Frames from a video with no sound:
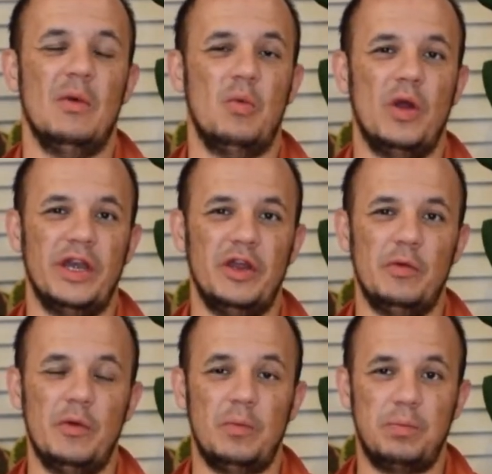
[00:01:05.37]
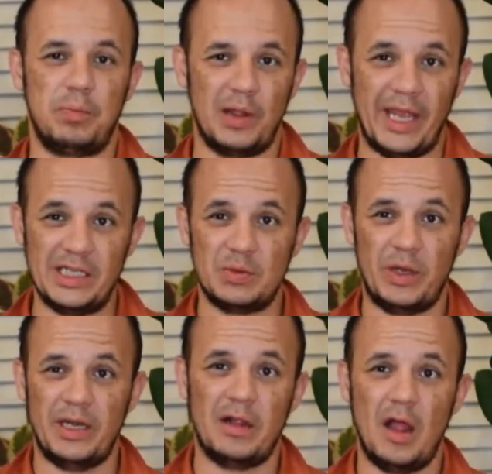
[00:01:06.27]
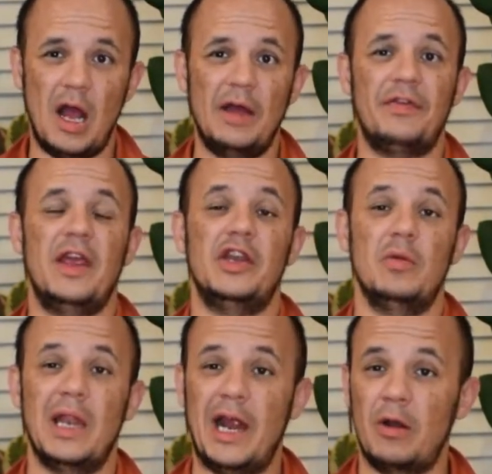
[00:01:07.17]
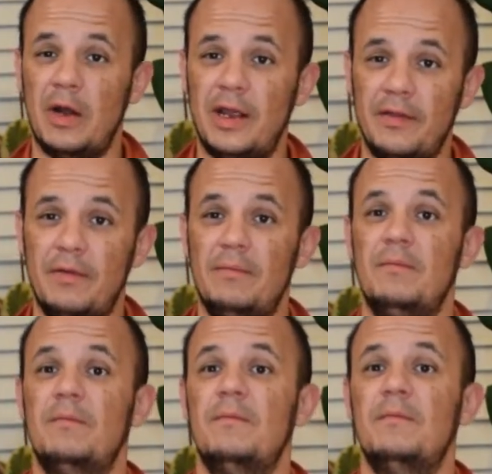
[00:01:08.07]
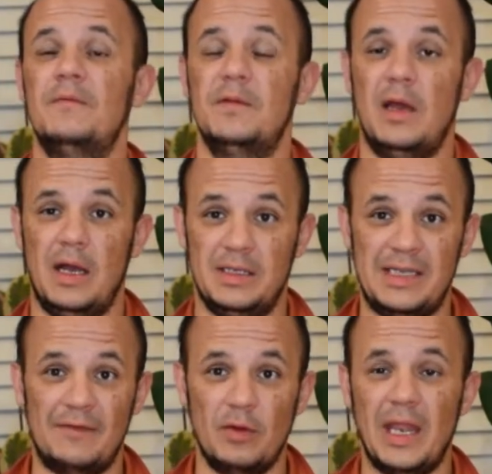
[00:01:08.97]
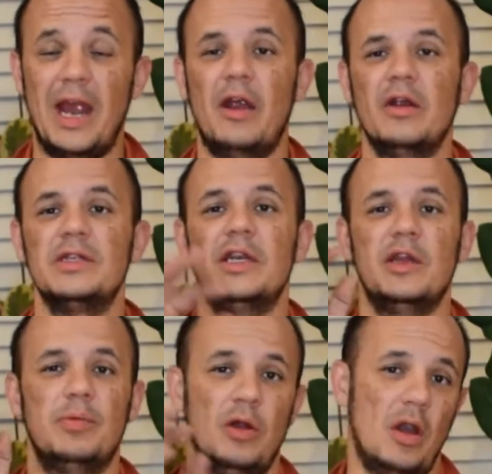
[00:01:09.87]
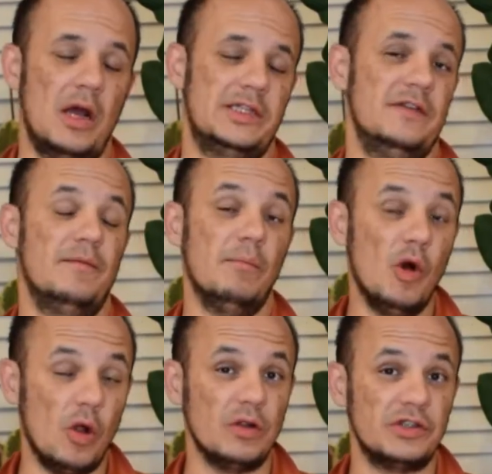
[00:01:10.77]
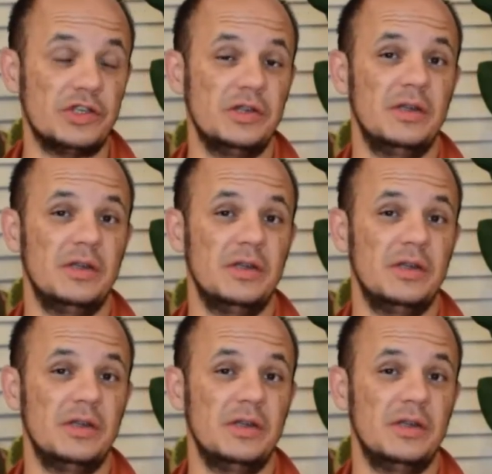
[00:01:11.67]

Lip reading: When you place weed cloth and you layer it several layers and you put lots of mulch,